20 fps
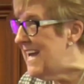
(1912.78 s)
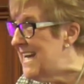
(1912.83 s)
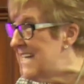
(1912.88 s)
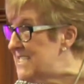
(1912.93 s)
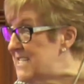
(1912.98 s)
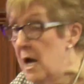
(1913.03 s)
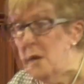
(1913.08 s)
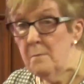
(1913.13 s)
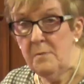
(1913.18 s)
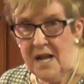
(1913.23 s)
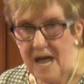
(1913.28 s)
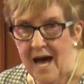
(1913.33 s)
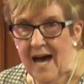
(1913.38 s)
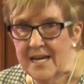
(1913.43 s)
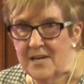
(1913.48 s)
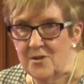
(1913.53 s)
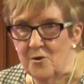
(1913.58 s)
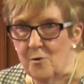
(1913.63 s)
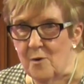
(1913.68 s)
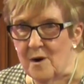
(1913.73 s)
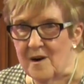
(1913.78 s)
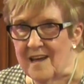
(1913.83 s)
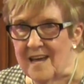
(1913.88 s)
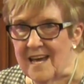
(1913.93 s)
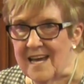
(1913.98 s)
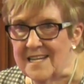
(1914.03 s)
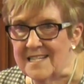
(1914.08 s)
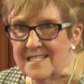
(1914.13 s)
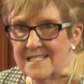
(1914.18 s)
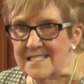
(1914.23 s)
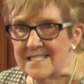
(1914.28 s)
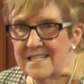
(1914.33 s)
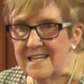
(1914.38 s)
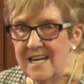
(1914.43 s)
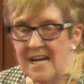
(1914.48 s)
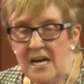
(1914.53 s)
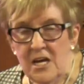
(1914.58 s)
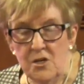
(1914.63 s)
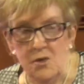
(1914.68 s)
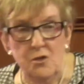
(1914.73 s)
is, but I know where he is.
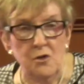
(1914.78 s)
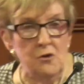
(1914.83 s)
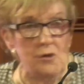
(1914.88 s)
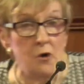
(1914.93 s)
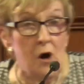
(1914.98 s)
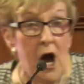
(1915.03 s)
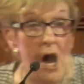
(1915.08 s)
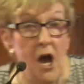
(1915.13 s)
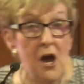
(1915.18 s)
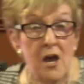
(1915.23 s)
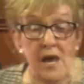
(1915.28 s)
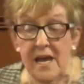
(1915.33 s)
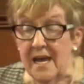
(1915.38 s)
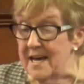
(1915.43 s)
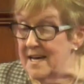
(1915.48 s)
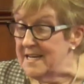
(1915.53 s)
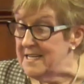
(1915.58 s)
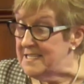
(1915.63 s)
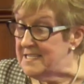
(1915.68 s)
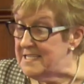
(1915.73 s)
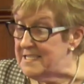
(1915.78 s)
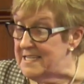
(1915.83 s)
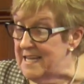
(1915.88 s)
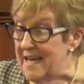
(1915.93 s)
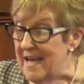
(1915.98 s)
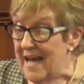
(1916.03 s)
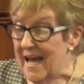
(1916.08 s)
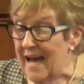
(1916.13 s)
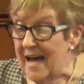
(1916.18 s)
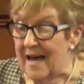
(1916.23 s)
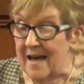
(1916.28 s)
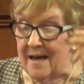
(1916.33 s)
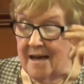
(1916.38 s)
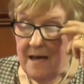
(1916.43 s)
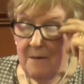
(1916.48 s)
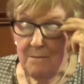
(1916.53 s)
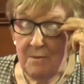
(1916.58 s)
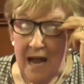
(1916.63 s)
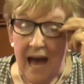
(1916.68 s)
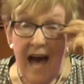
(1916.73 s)
You don't know how he is, uh,
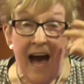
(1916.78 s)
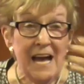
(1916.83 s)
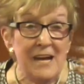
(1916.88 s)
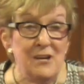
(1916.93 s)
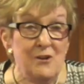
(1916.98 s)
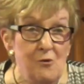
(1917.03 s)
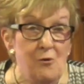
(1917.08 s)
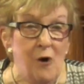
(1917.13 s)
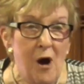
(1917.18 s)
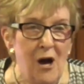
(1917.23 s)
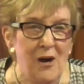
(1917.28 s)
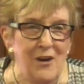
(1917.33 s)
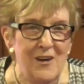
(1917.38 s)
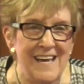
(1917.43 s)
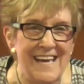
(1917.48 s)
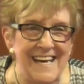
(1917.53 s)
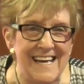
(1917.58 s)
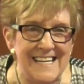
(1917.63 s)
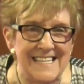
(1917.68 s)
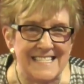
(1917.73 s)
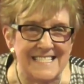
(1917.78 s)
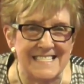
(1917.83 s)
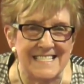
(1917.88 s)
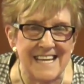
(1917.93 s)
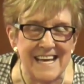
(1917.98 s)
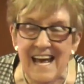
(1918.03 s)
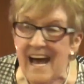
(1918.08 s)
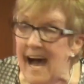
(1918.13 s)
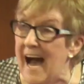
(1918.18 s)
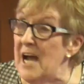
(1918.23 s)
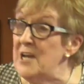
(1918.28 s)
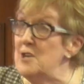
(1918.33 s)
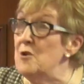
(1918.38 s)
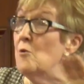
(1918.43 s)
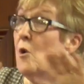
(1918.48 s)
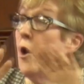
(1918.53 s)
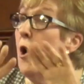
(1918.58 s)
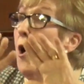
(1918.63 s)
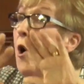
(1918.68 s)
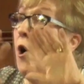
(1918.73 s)
but I know how he is. I
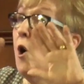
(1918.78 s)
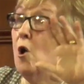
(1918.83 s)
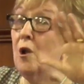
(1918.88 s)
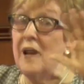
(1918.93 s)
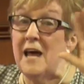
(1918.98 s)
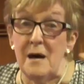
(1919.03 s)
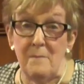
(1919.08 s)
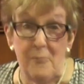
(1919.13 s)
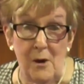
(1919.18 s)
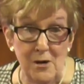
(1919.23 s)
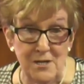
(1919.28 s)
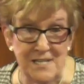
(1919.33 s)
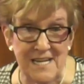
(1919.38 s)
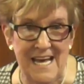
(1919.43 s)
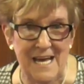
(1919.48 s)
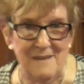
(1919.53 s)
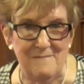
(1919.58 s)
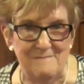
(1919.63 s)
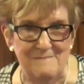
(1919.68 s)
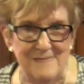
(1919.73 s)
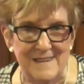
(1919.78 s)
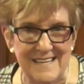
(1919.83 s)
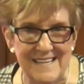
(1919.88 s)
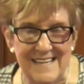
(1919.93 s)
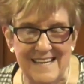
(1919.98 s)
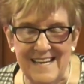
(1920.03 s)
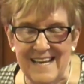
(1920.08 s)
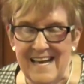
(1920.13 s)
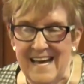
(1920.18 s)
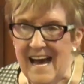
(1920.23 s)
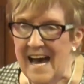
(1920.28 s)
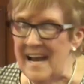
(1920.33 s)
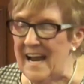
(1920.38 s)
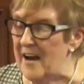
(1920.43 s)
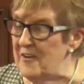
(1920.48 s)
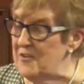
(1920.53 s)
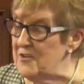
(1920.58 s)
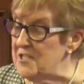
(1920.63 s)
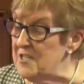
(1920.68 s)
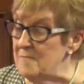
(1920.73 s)
know all about him. And
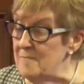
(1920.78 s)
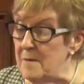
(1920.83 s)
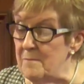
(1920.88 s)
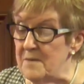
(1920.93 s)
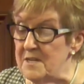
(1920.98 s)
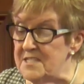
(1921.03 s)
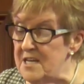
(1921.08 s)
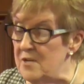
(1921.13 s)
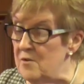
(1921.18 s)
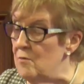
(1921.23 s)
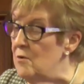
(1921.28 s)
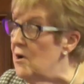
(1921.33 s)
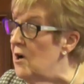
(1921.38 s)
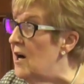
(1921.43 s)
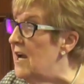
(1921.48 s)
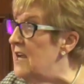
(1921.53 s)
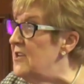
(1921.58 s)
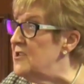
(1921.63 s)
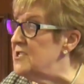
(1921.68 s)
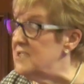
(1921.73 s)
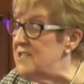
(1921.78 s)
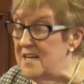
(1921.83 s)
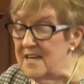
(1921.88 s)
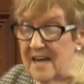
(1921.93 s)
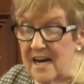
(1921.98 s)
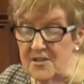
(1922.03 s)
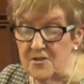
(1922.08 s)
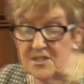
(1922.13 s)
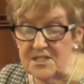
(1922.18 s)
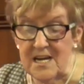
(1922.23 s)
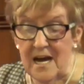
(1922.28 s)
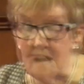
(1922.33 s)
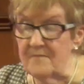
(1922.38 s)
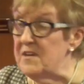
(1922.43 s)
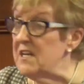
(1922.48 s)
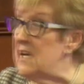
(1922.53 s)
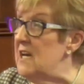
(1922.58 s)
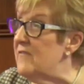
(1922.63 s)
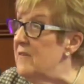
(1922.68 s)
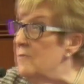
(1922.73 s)
i just remember saying, Oh God, I just, I just have
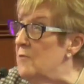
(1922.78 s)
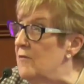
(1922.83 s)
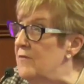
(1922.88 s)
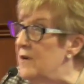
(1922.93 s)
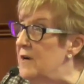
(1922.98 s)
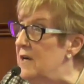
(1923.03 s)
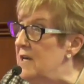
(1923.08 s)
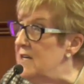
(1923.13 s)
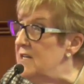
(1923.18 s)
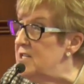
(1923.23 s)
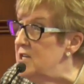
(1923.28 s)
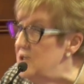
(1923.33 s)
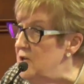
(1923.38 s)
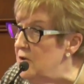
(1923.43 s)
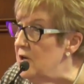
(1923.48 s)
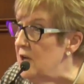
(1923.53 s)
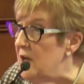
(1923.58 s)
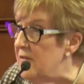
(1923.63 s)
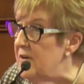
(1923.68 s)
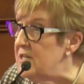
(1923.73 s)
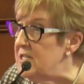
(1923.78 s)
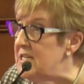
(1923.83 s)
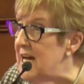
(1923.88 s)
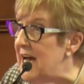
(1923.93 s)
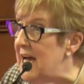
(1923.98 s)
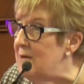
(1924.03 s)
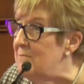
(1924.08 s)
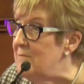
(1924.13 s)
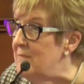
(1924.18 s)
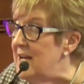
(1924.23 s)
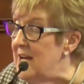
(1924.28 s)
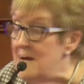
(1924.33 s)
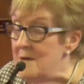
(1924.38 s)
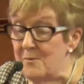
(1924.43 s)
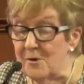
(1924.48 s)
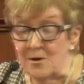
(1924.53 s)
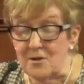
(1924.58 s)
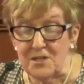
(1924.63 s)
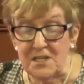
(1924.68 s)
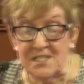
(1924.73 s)
to give him over to you another time.
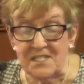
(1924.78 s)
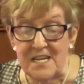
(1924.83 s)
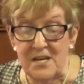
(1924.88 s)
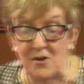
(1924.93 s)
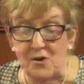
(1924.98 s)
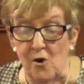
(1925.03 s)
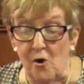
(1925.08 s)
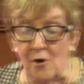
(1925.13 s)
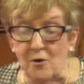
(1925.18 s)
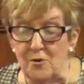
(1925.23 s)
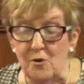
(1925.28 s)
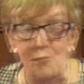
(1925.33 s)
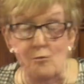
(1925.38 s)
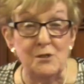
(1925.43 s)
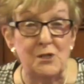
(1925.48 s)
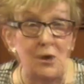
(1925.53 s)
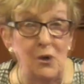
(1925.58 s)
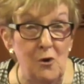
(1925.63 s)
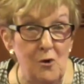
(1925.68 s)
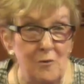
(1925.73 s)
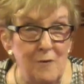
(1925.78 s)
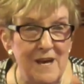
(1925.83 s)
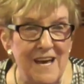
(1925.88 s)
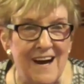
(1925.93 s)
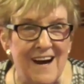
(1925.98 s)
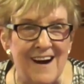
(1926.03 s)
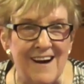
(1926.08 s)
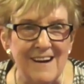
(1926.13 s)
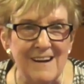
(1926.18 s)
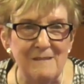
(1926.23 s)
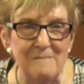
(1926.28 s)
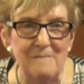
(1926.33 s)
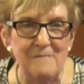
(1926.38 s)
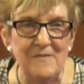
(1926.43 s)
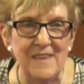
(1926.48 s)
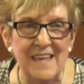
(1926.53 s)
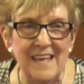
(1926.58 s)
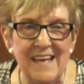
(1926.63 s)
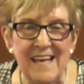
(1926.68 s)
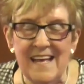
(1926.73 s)
Because you see, God knows who we are,
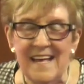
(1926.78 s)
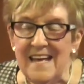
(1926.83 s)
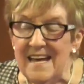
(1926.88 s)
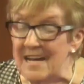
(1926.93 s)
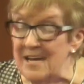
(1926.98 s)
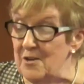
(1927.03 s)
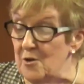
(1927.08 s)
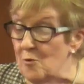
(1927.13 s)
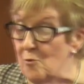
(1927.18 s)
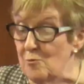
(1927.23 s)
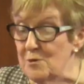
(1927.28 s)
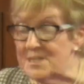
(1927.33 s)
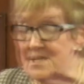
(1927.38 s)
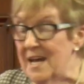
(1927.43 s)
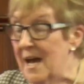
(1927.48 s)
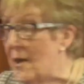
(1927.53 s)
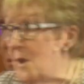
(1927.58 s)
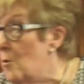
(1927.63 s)
He knows